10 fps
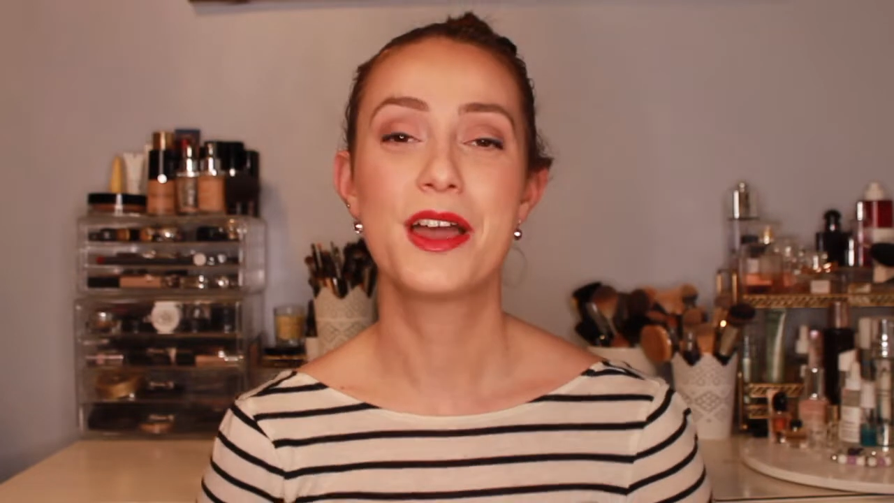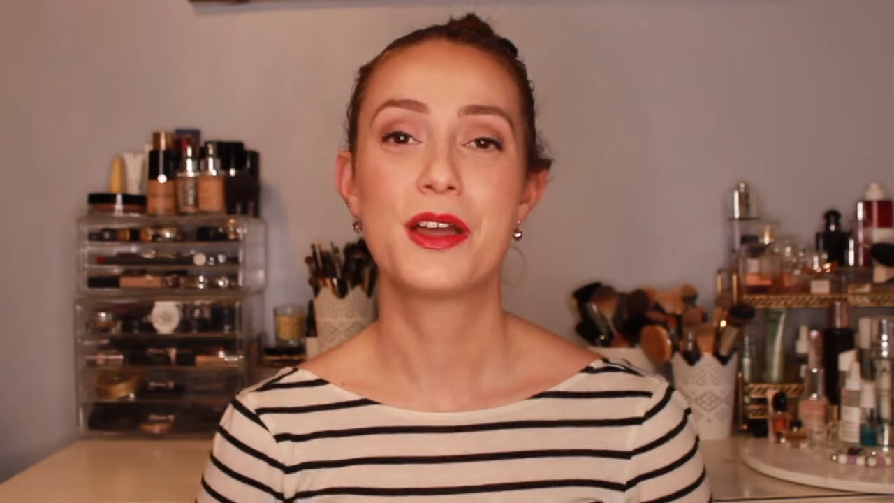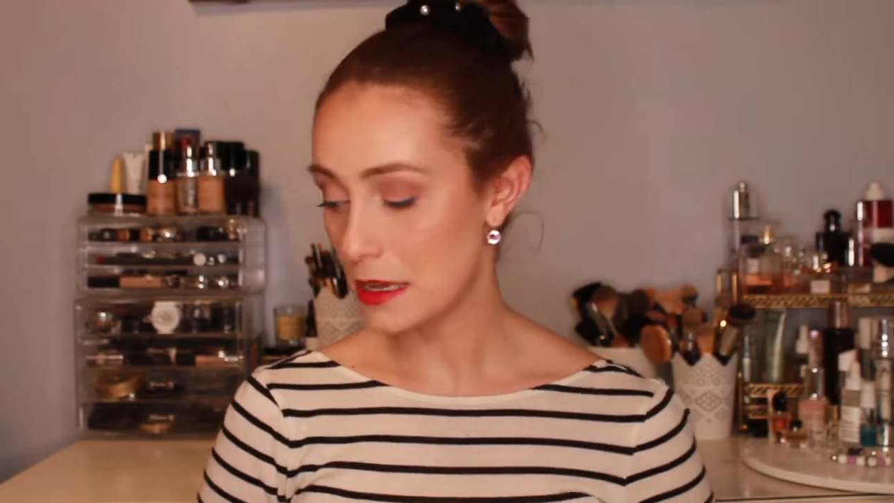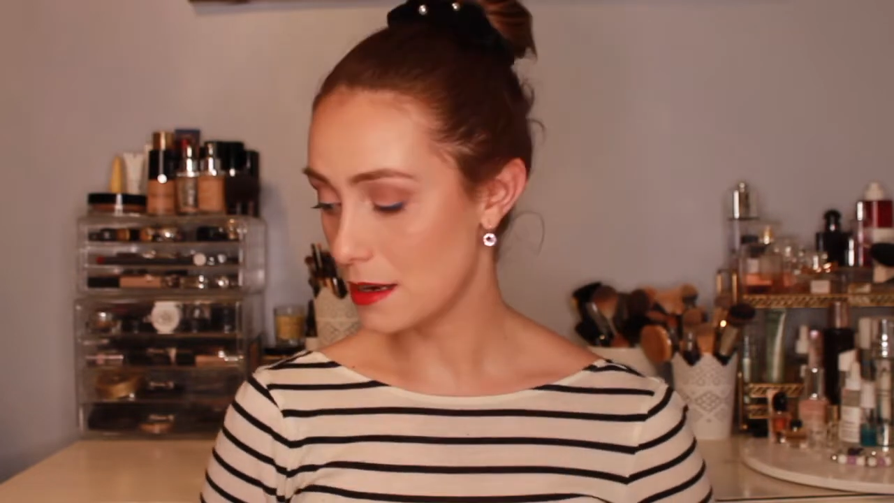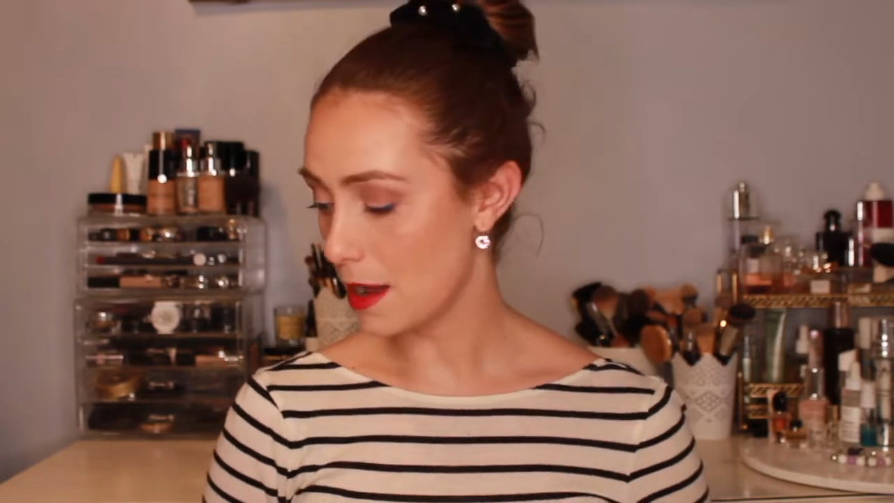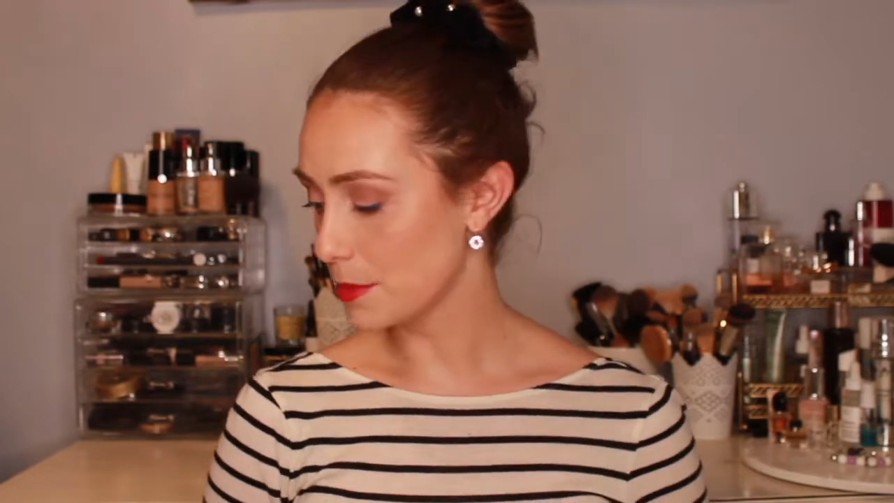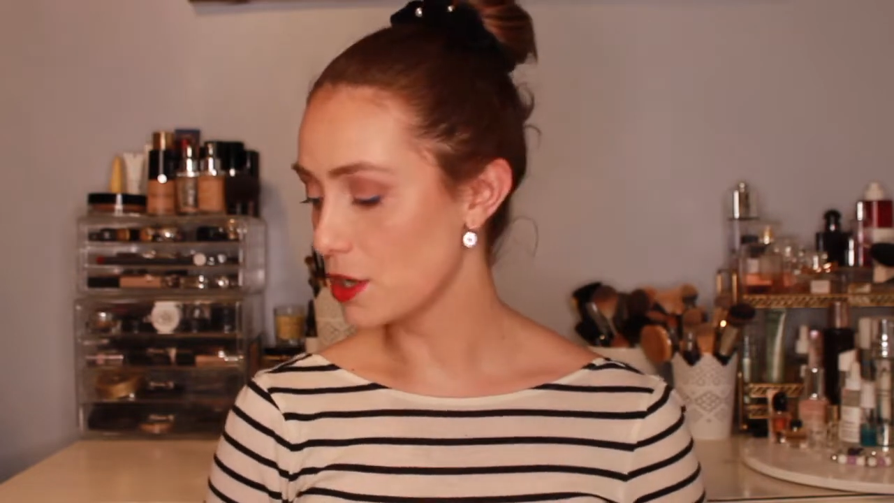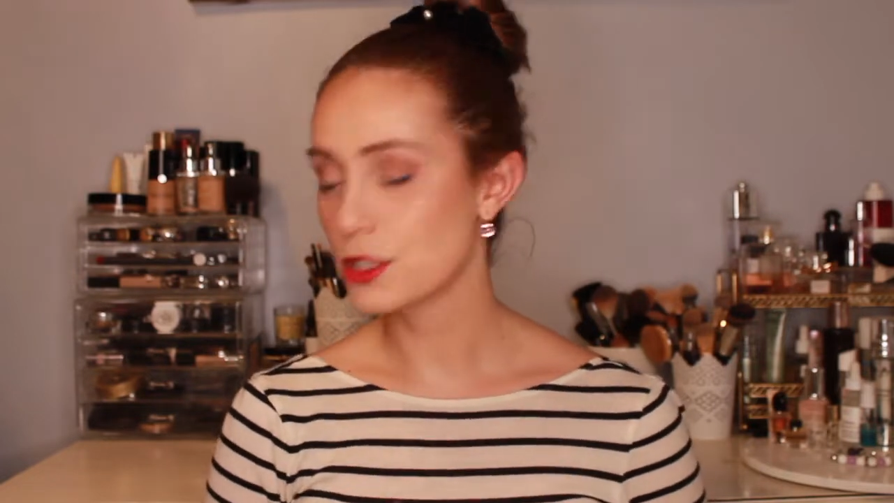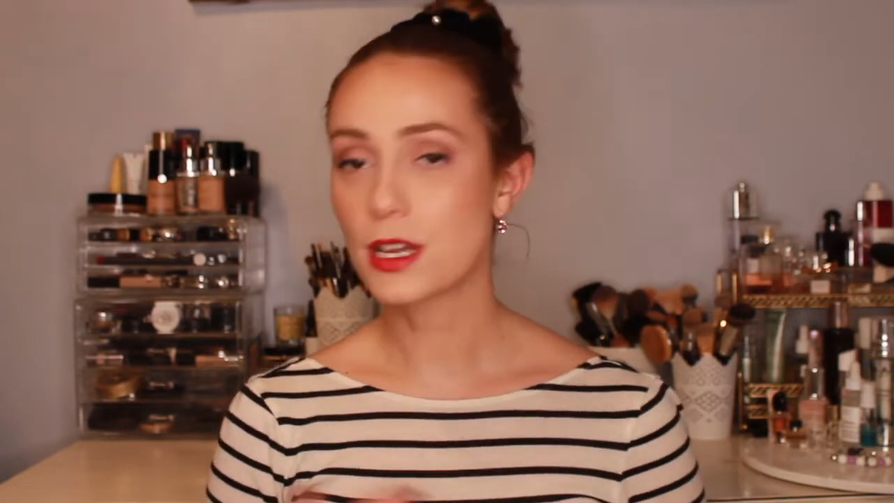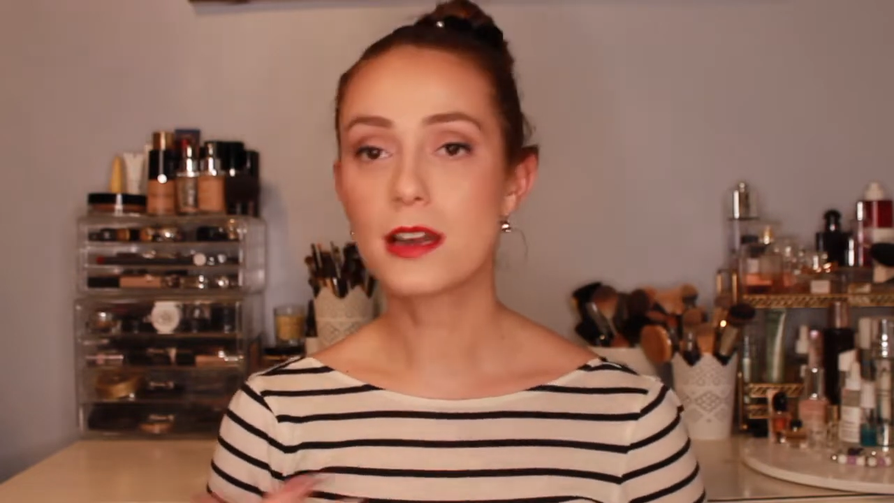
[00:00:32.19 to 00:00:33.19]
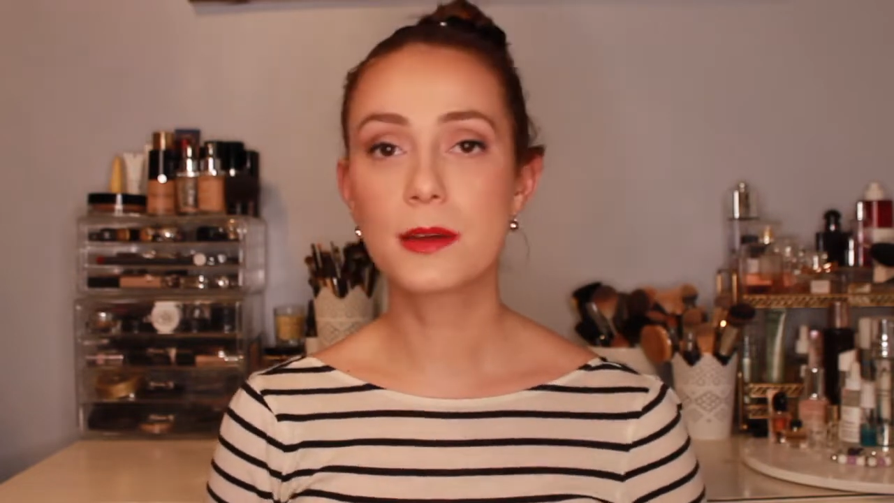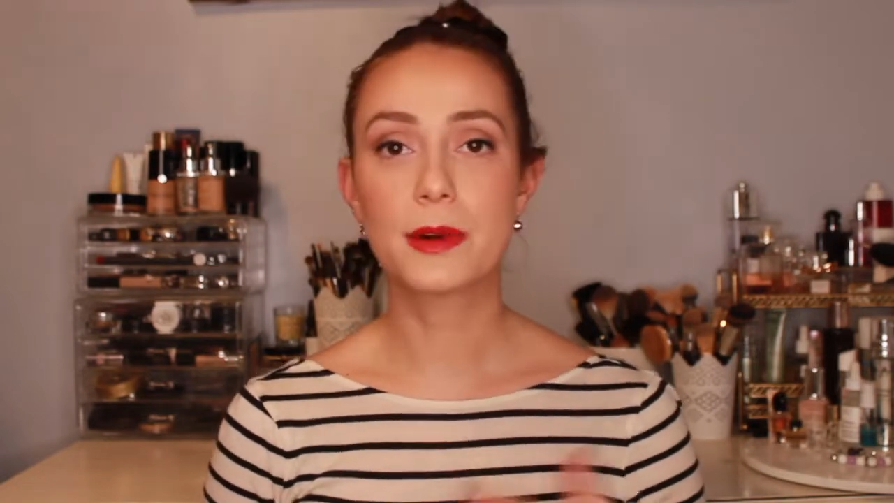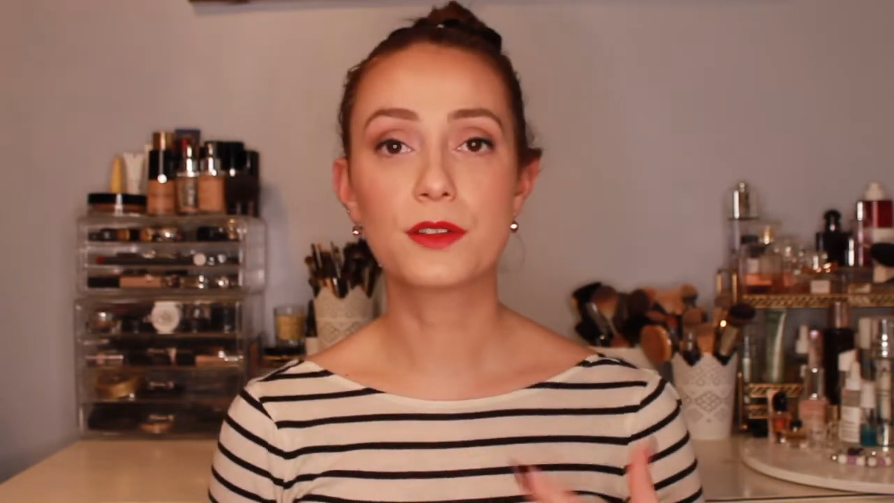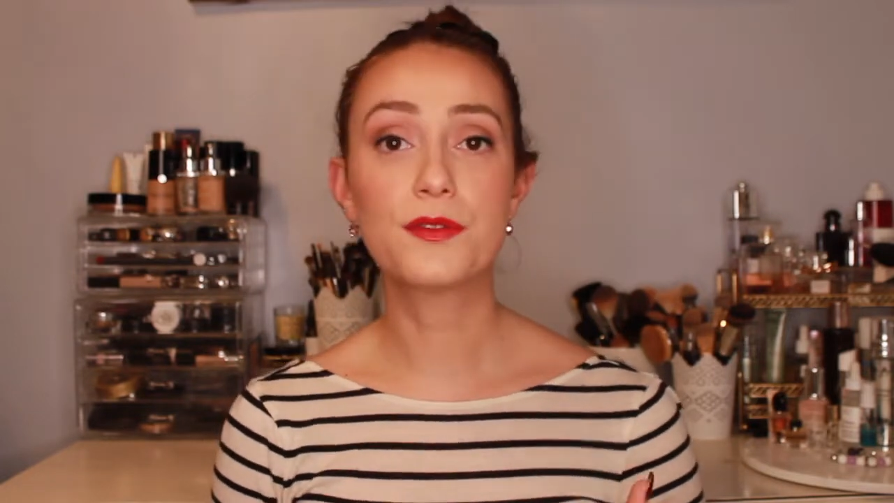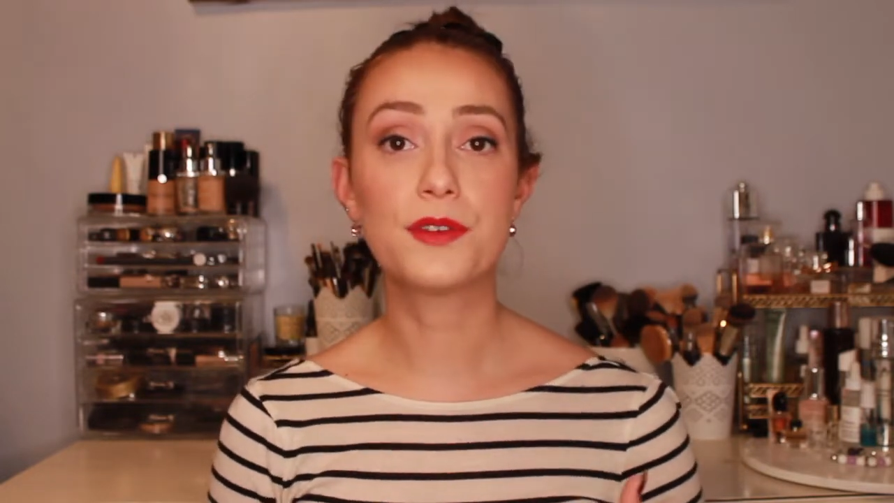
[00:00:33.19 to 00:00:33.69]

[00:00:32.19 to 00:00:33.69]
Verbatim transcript: And I'm gonna talk about